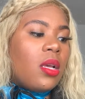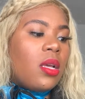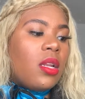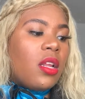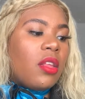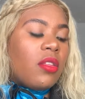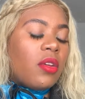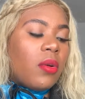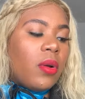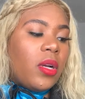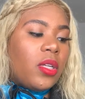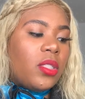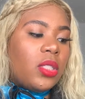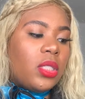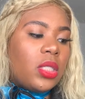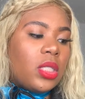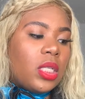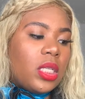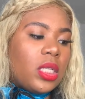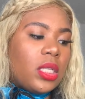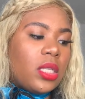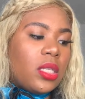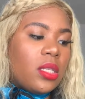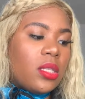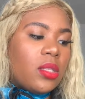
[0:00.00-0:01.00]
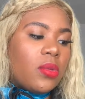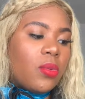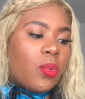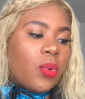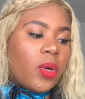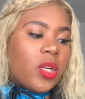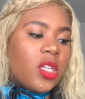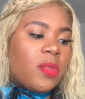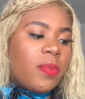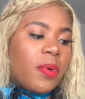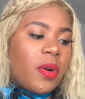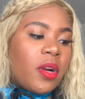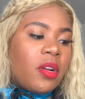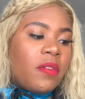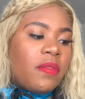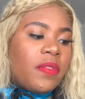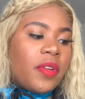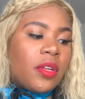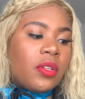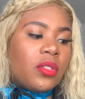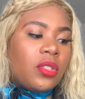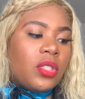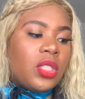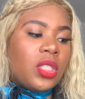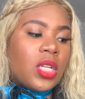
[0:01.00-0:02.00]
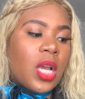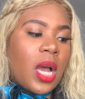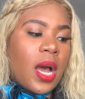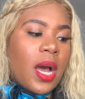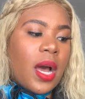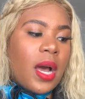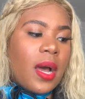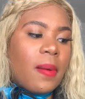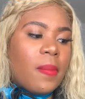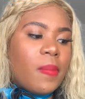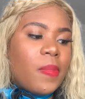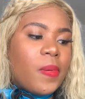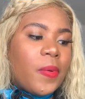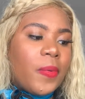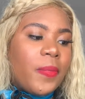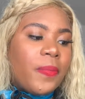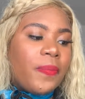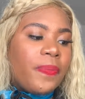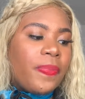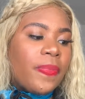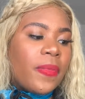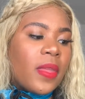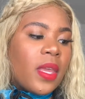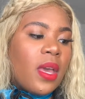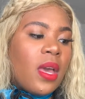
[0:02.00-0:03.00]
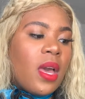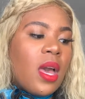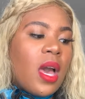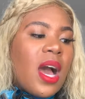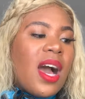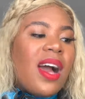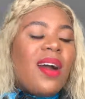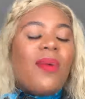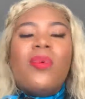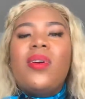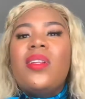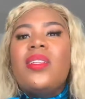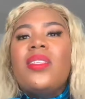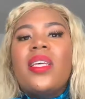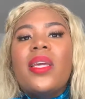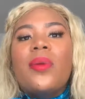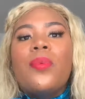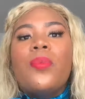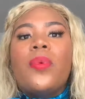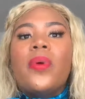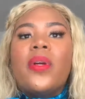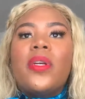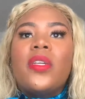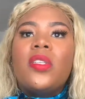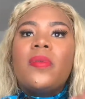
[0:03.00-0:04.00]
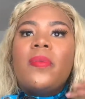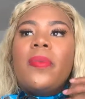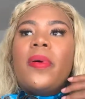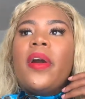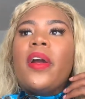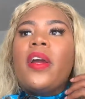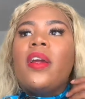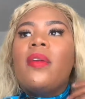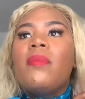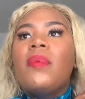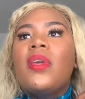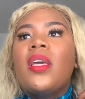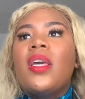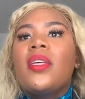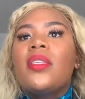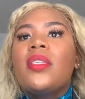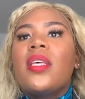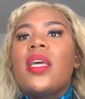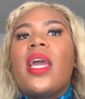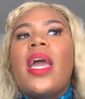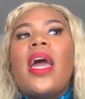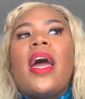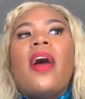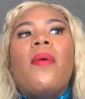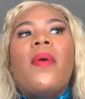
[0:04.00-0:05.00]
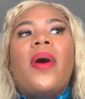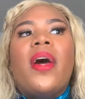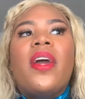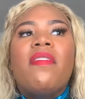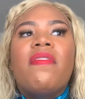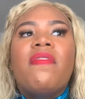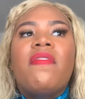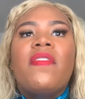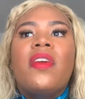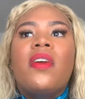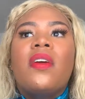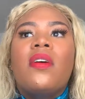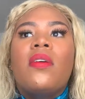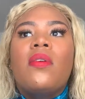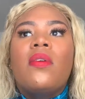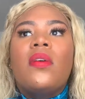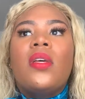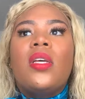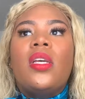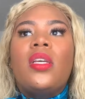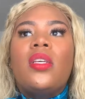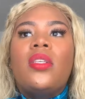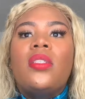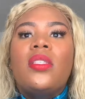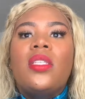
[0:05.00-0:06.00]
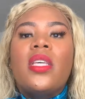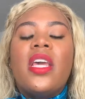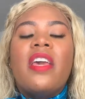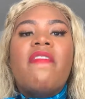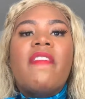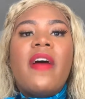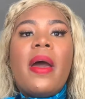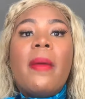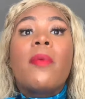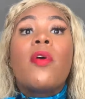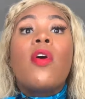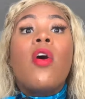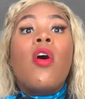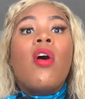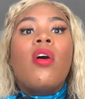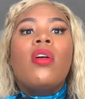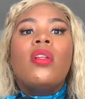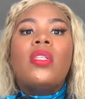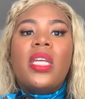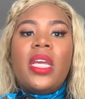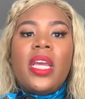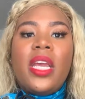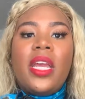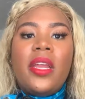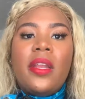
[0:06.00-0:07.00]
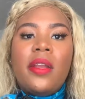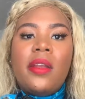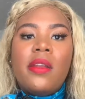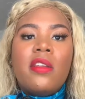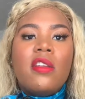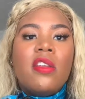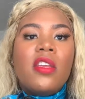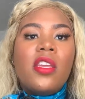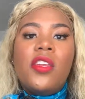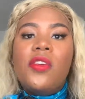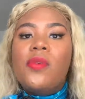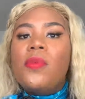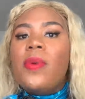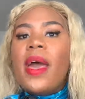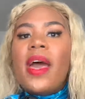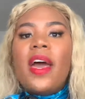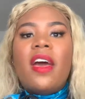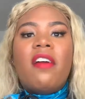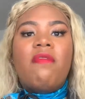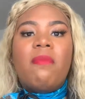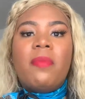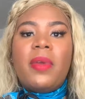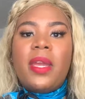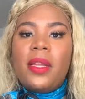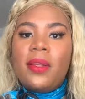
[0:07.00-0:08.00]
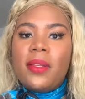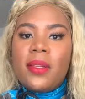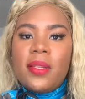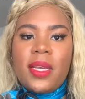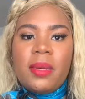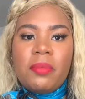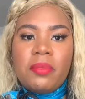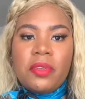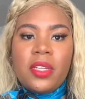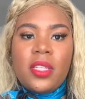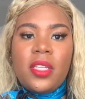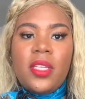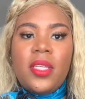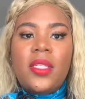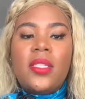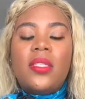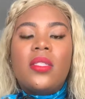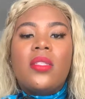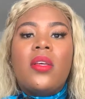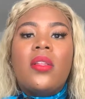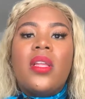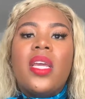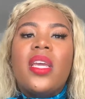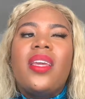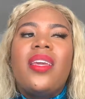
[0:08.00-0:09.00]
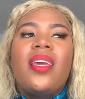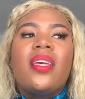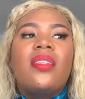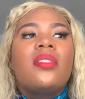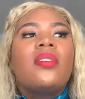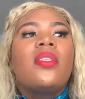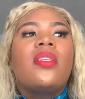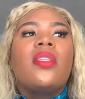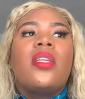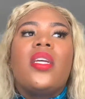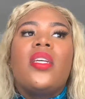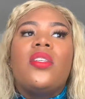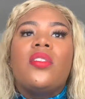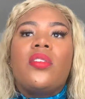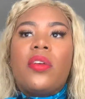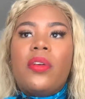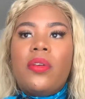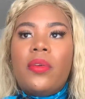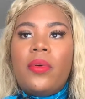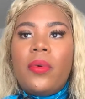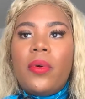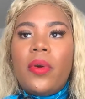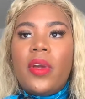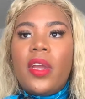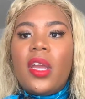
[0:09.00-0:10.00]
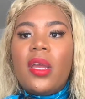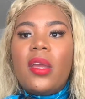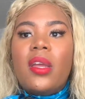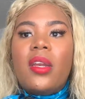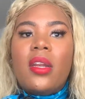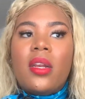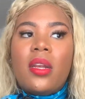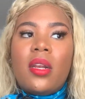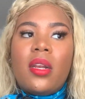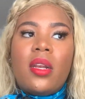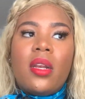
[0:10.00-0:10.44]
Another question is, worst part of your job? I wouldn't say worst part because like how I feel is if I'm called in, you have me until I'm released. So like, yes, delays are annoying,